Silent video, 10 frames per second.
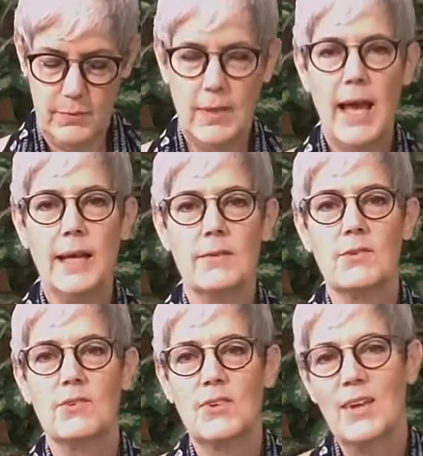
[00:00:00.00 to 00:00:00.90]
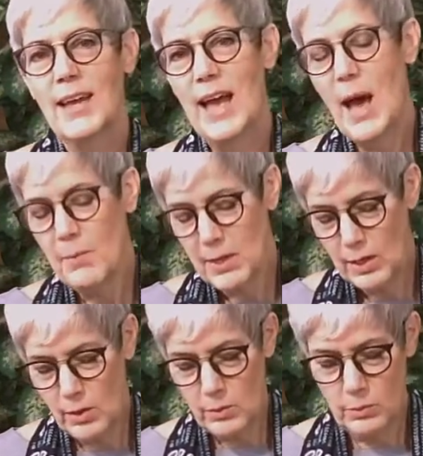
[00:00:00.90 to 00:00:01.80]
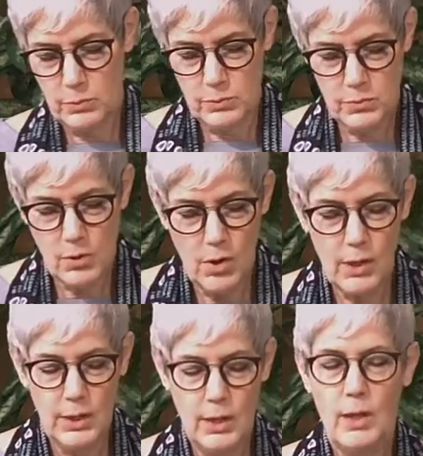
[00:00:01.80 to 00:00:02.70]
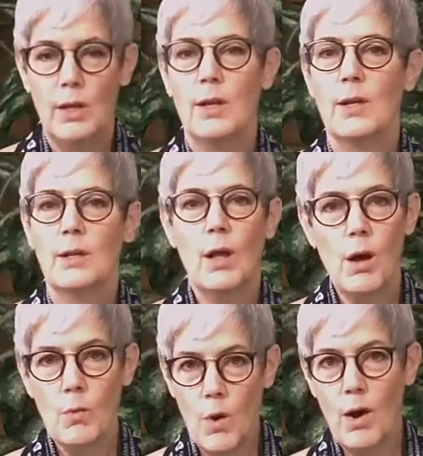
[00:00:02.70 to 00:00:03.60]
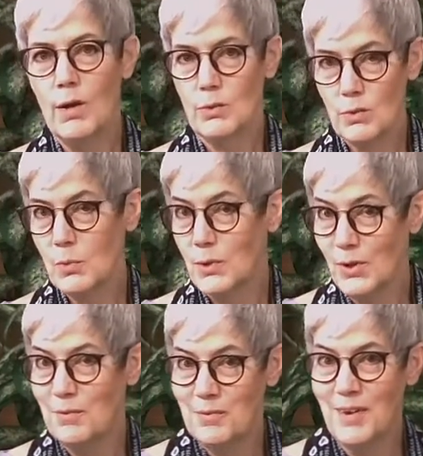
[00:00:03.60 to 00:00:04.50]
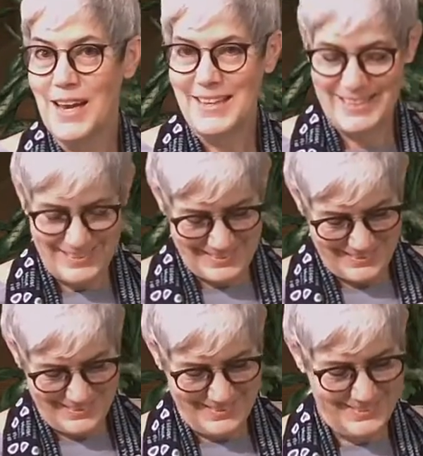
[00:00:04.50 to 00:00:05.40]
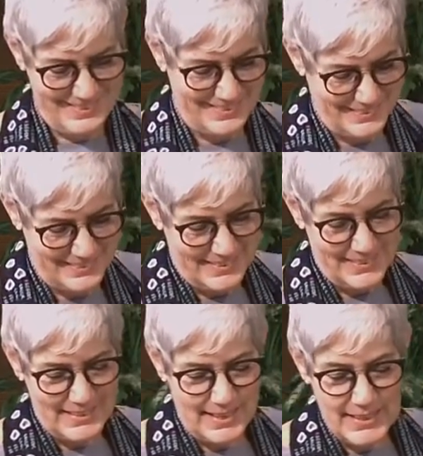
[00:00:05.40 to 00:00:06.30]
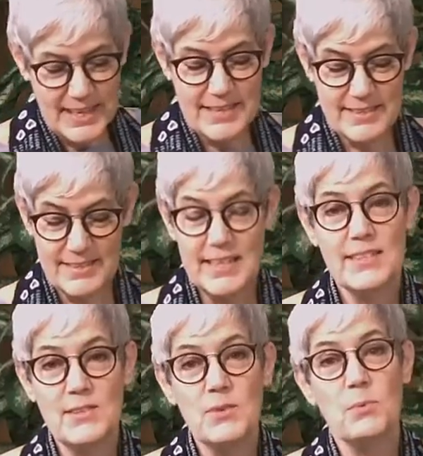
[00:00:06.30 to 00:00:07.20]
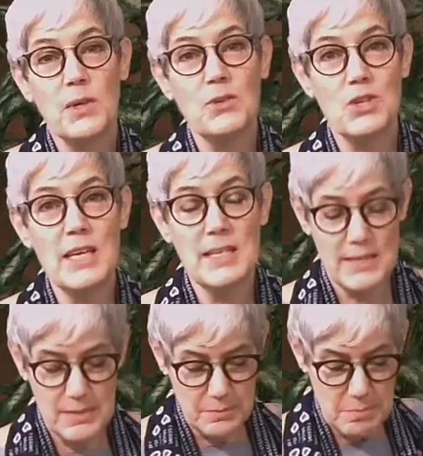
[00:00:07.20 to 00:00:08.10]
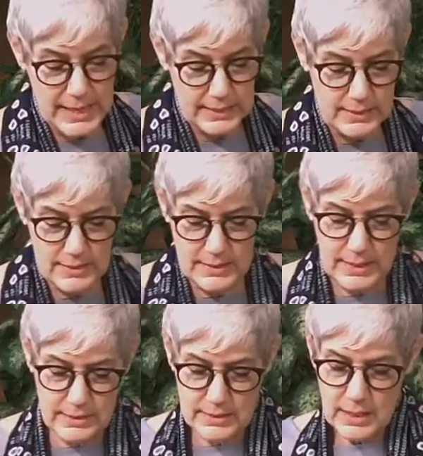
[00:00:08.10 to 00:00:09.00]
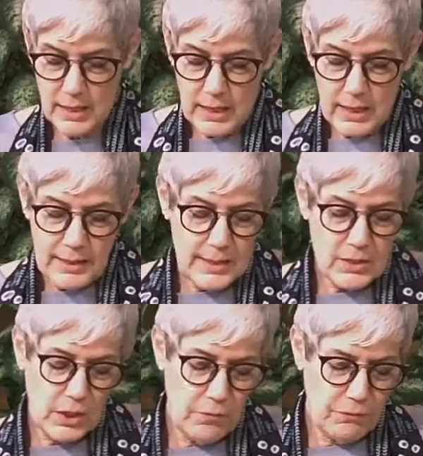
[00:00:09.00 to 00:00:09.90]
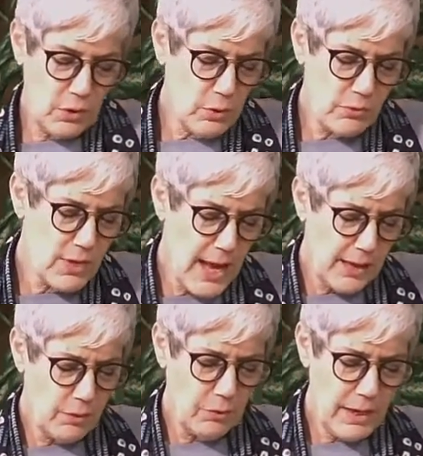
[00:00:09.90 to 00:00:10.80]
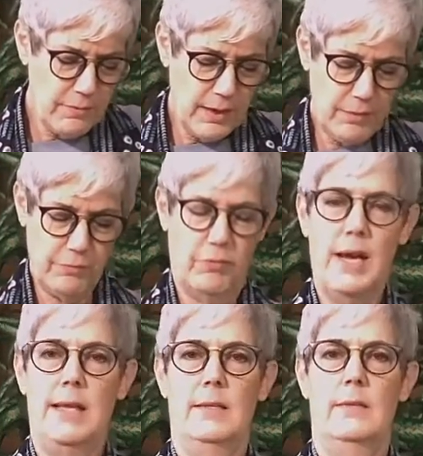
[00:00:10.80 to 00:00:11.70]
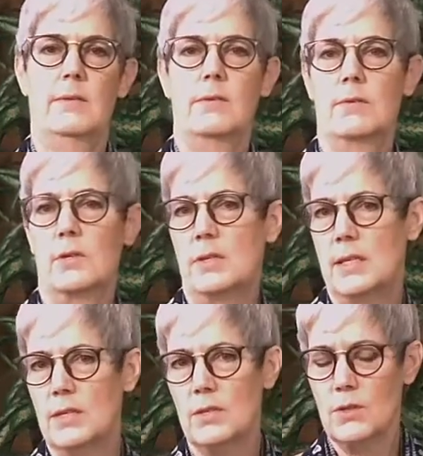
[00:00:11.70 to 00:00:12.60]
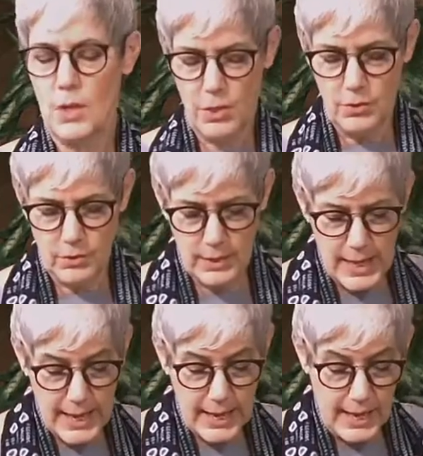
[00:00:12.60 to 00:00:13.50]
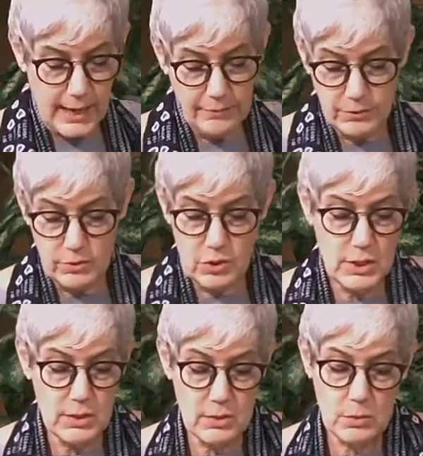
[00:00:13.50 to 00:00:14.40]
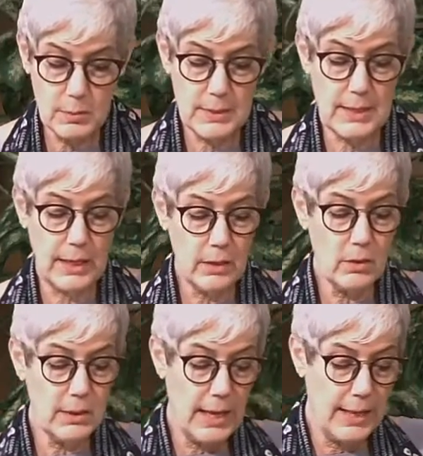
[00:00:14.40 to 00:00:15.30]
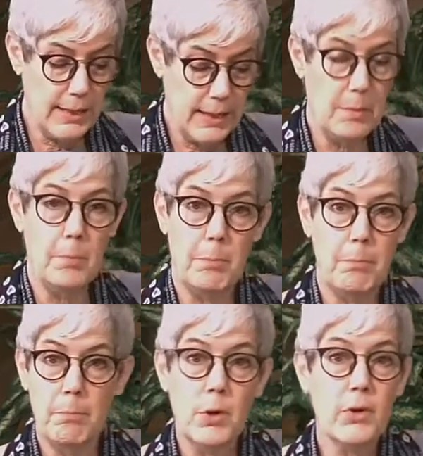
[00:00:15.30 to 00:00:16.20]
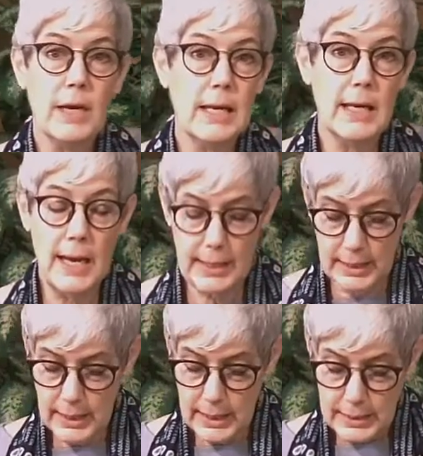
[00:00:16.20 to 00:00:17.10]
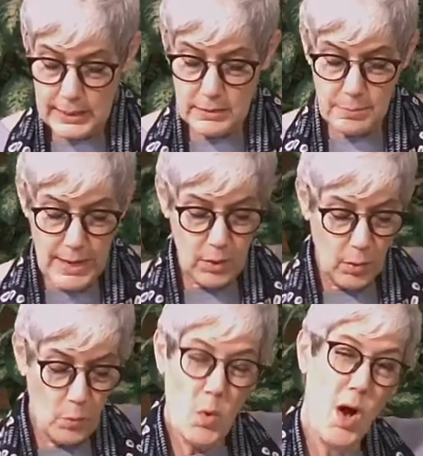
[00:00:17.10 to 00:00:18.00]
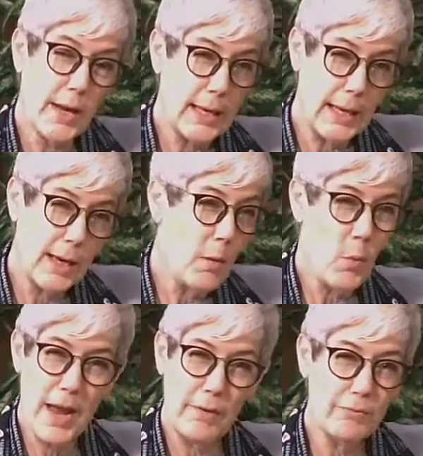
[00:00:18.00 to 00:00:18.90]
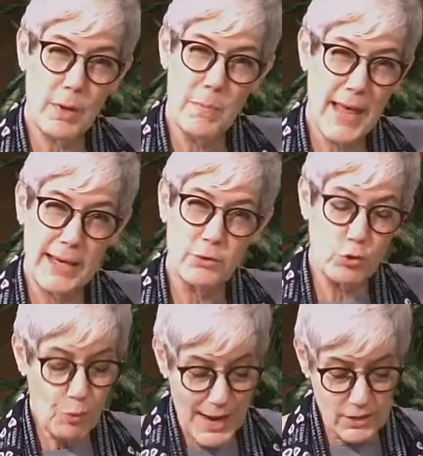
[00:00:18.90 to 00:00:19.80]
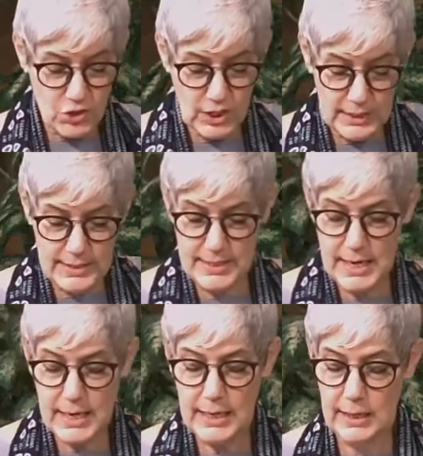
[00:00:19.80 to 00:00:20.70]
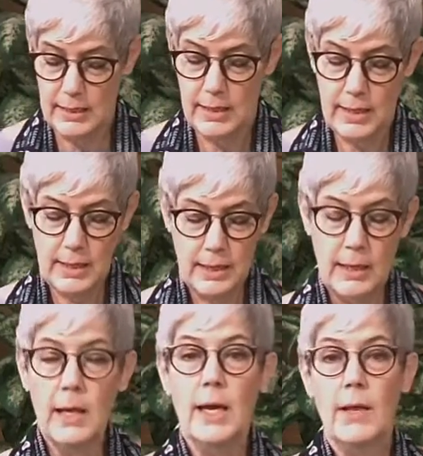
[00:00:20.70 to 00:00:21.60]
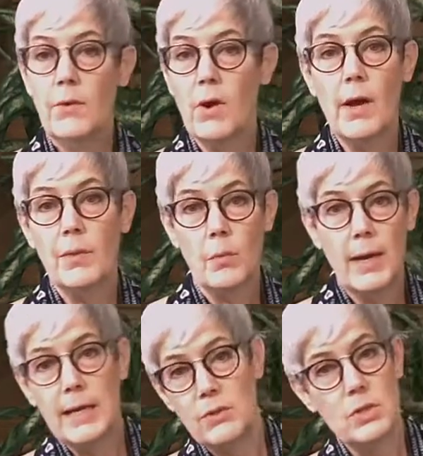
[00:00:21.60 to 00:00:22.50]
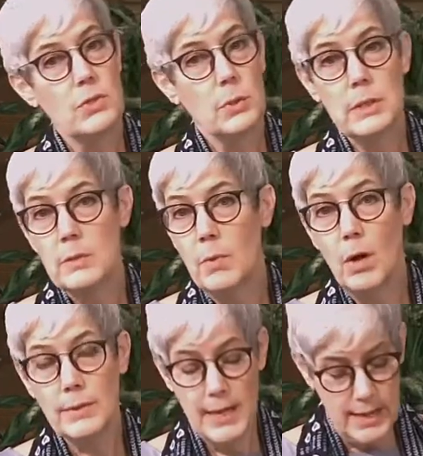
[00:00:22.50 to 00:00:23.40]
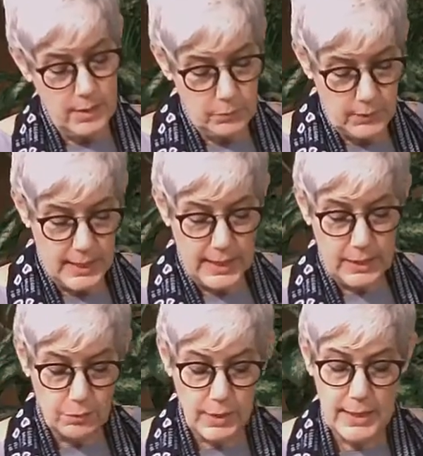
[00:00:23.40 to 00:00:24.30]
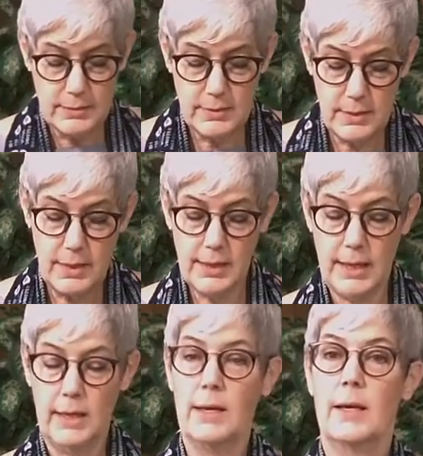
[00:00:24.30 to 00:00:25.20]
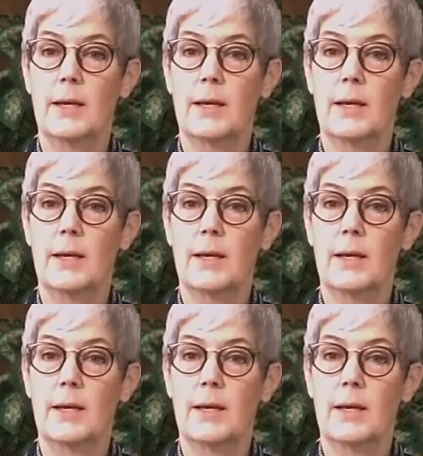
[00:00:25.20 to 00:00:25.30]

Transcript: That's how it goes on long walks with a good friend. And this is where Jesus meets these confused and grieving friends, because it's the third day after Jesus was killed and then buried, and these men are walking away from that tragic scene, and they're on their way just to a small town where they can rest and think.